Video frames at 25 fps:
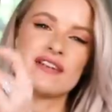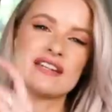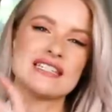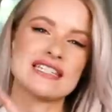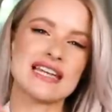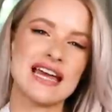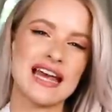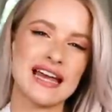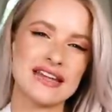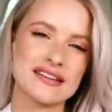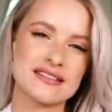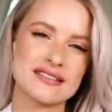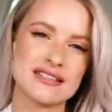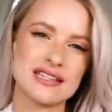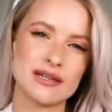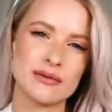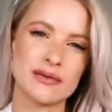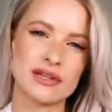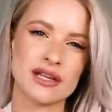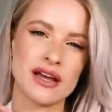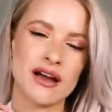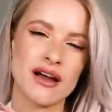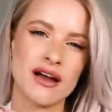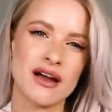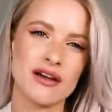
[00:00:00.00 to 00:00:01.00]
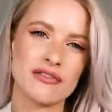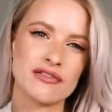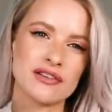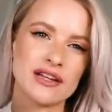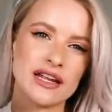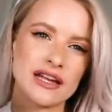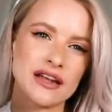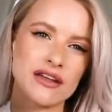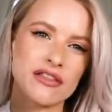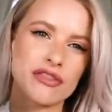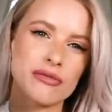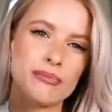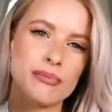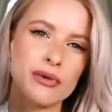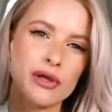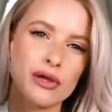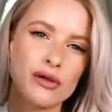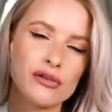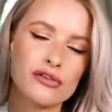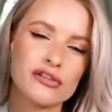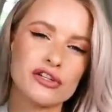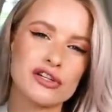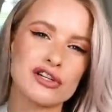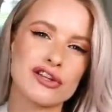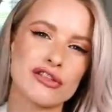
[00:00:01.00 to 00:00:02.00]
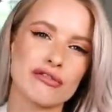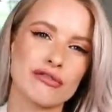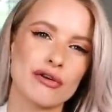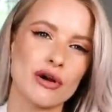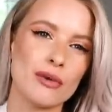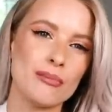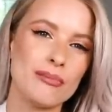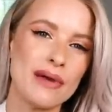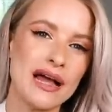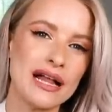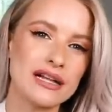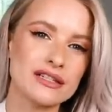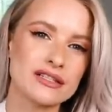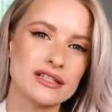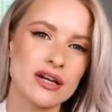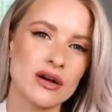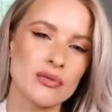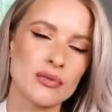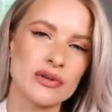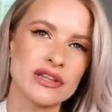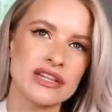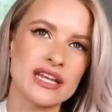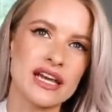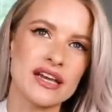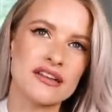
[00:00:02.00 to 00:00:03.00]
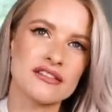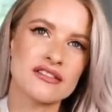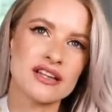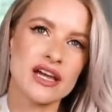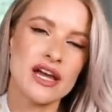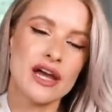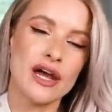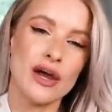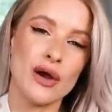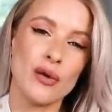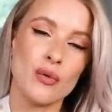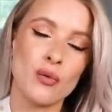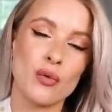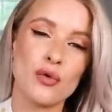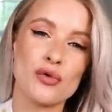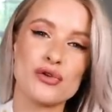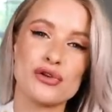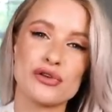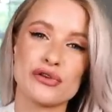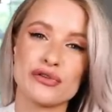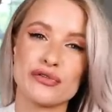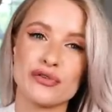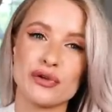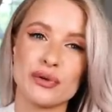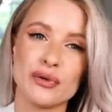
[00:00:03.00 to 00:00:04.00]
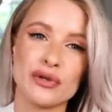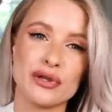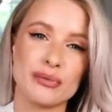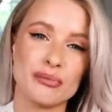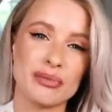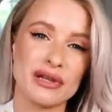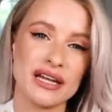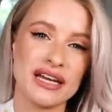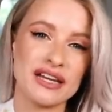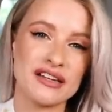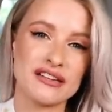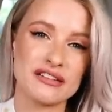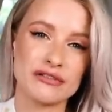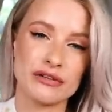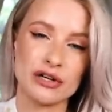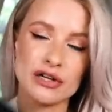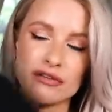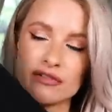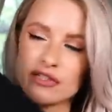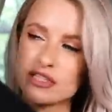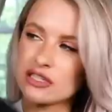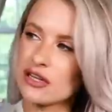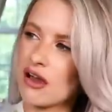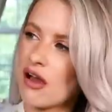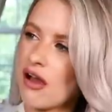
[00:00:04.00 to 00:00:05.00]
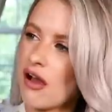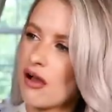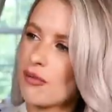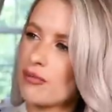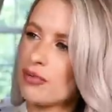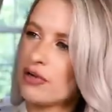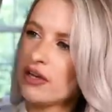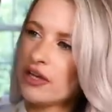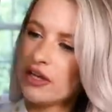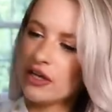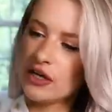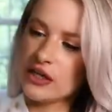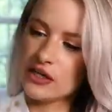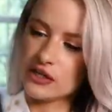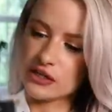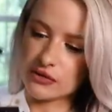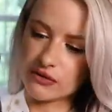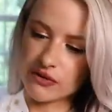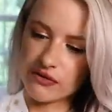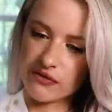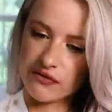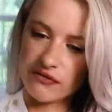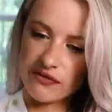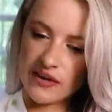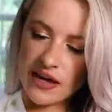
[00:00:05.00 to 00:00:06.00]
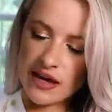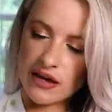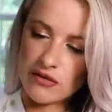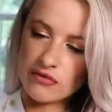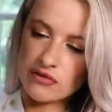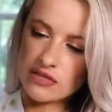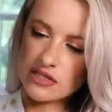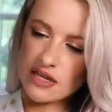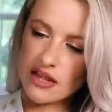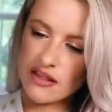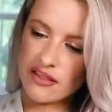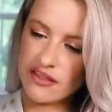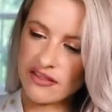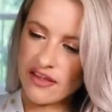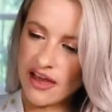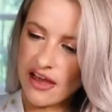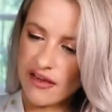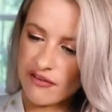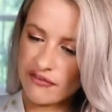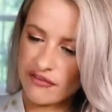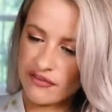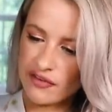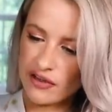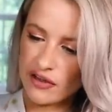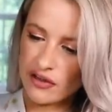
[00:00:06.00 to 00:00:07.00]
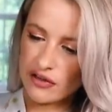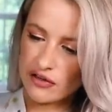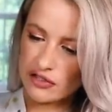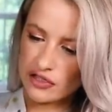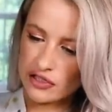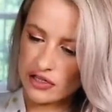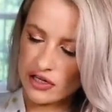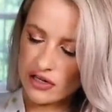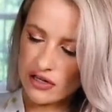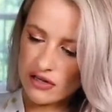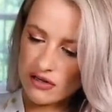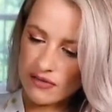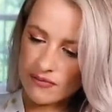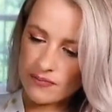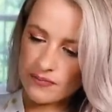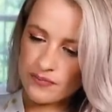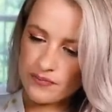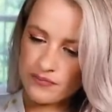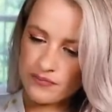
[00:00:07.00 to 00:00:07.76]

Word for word: fantastic with calf length boots. You could throw a belt on with this. Wonderful with a blazer over top. So I found that version,